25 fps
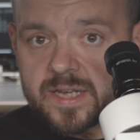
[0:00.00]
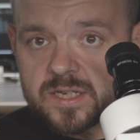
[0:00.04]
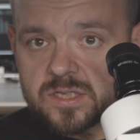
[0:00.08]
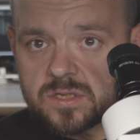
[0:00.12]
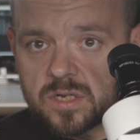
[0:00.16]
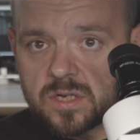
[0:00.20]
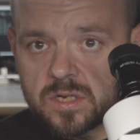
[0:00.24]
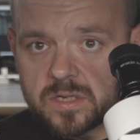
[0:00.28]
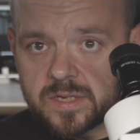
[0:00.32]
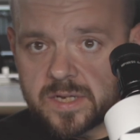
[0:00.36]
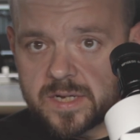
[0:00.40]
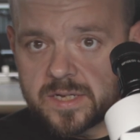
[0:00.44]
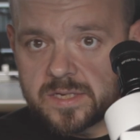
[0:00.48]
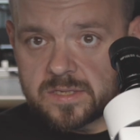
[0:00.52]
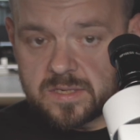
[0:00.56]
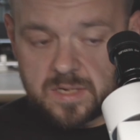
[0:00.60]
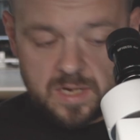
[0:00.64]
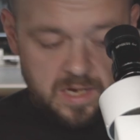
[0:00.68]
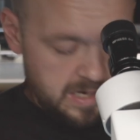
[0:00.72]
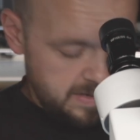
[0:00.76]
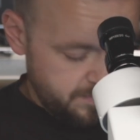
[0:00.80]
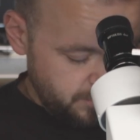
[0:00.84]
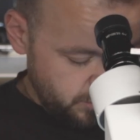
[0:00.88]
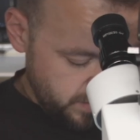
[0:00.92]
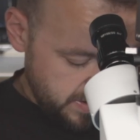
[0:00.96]
test on this.
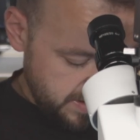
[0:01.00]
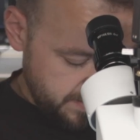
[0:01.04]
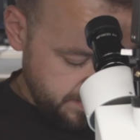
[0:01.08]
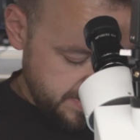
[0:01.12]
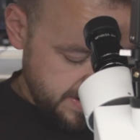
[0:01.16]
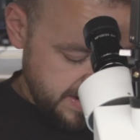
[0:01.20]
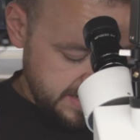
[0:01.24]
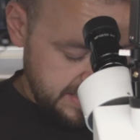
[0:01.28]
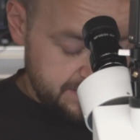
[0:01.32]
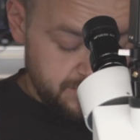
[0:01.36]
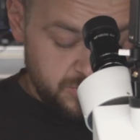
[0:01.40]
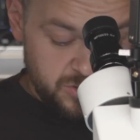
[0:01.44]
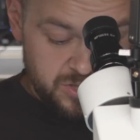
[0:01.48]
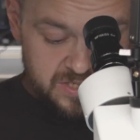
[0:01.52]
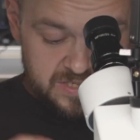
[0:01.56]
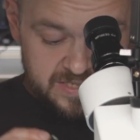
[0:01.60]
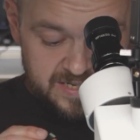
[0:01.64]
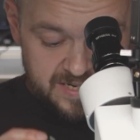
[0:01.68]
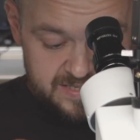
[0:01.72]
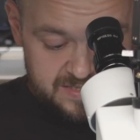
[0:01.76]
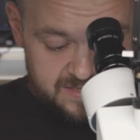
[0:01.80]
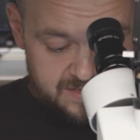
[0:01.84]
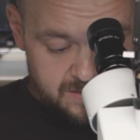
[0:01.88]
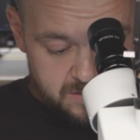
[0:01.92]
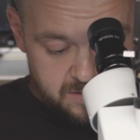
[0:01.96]
I'll be right back. Let me just
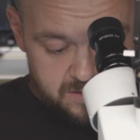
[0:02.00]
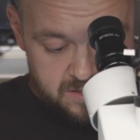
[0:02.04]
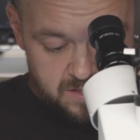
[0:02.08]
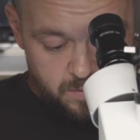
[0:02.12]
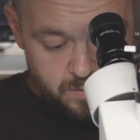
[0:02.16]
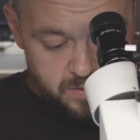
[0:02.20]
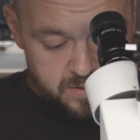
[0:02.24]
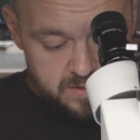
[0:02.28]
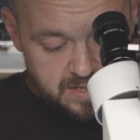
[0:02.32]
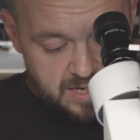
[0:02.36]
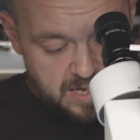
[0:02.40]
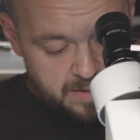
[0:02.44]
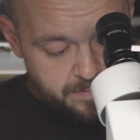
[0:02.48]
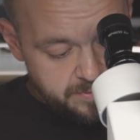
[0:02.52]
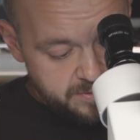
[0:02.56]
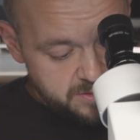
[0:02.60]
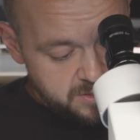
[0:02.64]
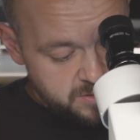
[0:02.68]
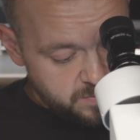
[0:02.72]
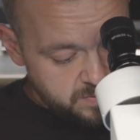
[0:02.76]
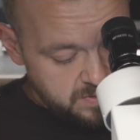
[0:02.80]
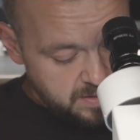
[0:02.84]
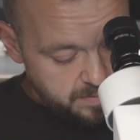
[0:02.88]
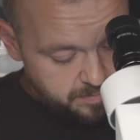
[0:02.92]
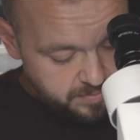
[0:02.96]
test and see what
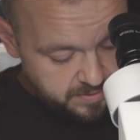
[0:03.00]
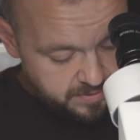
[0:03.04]
happens.